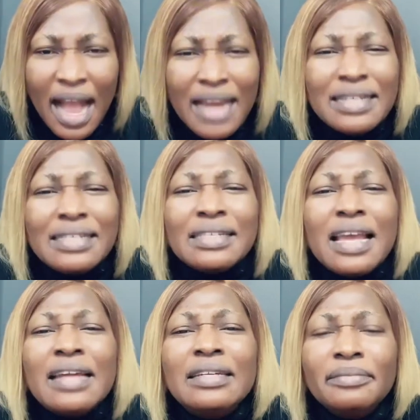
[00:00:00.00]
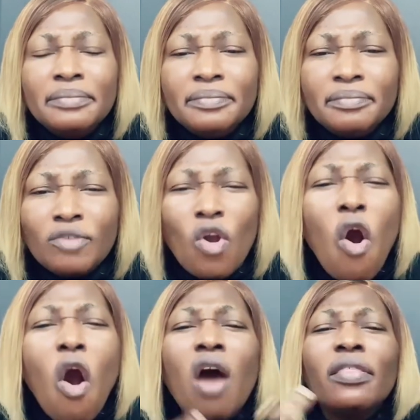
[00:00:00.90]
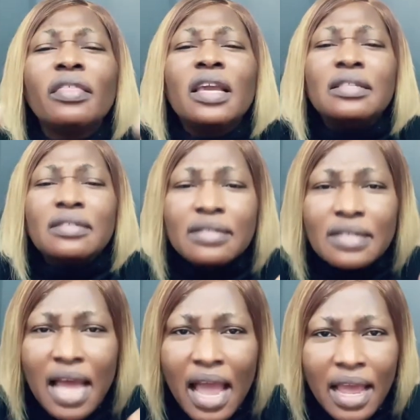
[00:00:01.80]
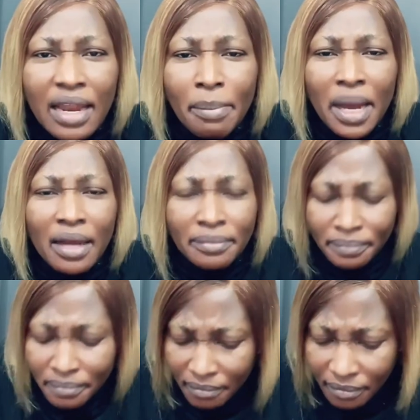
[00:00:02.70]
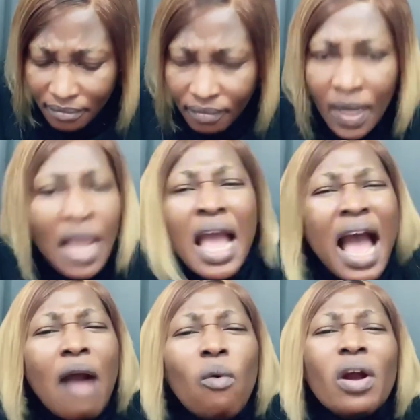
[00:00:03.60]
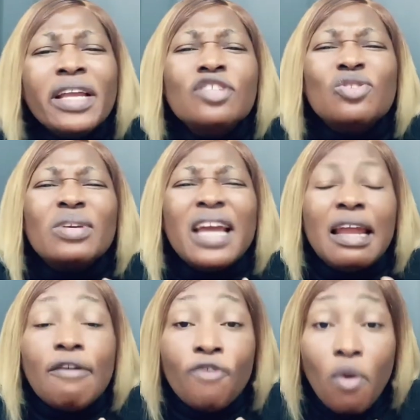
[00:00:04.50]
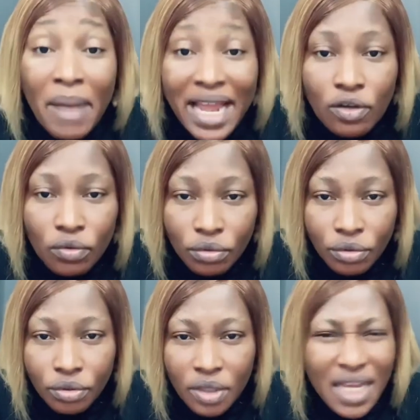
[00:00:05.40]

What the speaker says: And he said, all things, Kayadaba, are working together for my good.